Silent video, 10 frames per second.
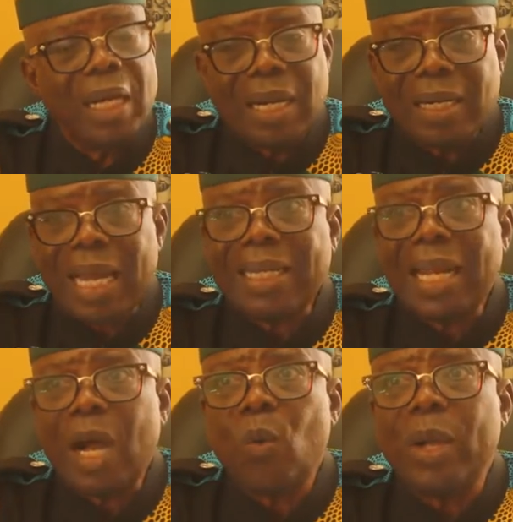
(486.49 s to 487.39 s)
Right
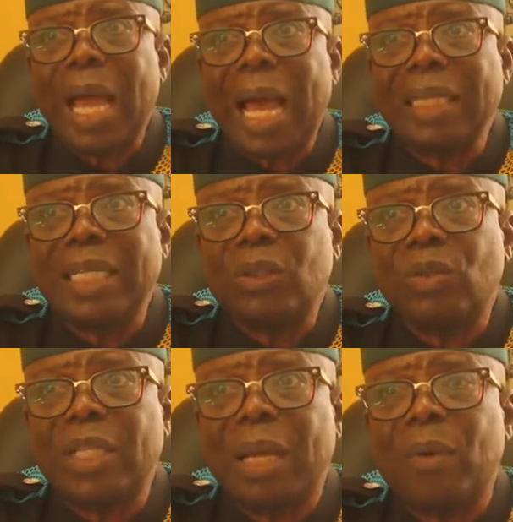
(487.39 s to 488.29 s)
now, we attend to
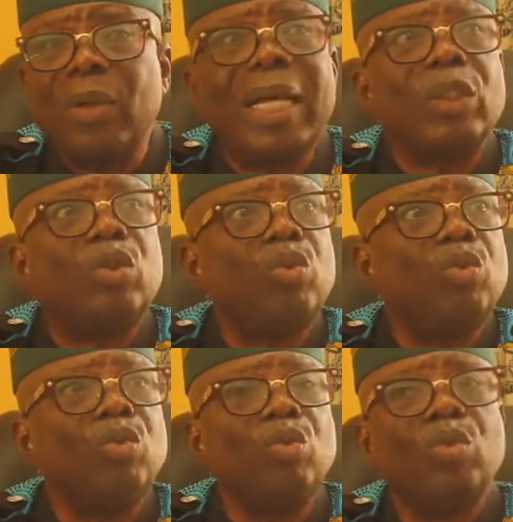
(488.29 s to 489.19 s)
them under
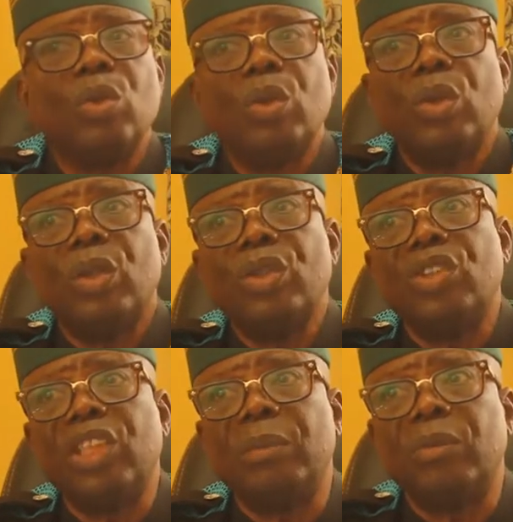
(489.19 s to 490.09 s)
2
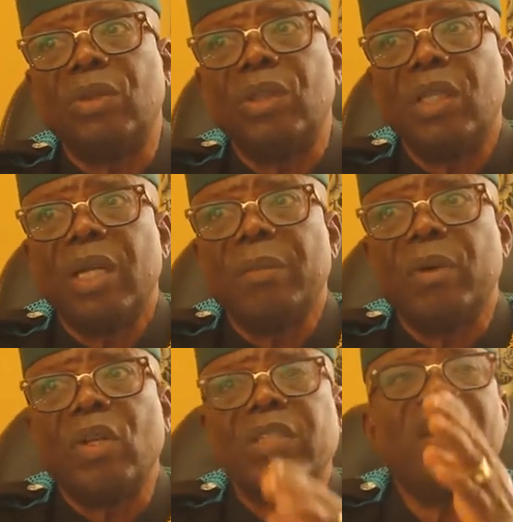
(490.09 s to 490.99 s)
schemes,
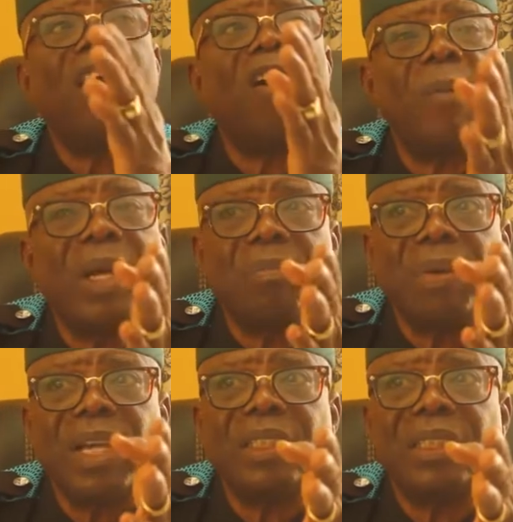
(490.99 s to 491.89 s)
because the federal government
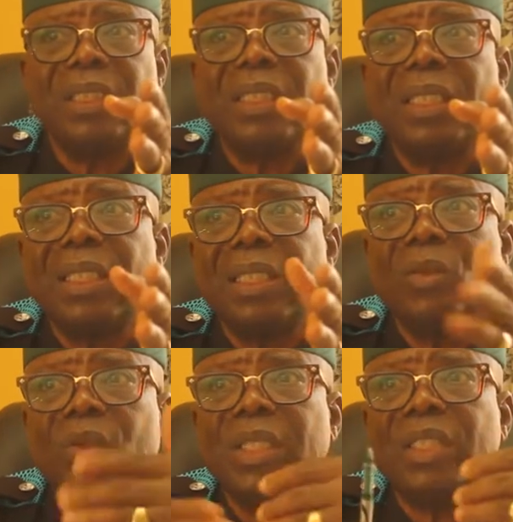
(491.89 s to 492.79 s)
pays
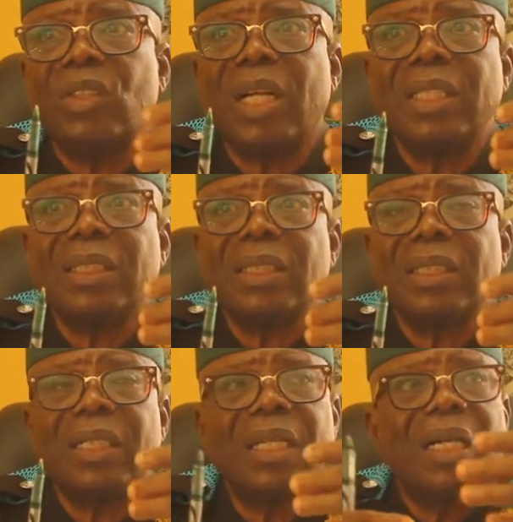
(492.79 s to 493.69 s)
to the insurance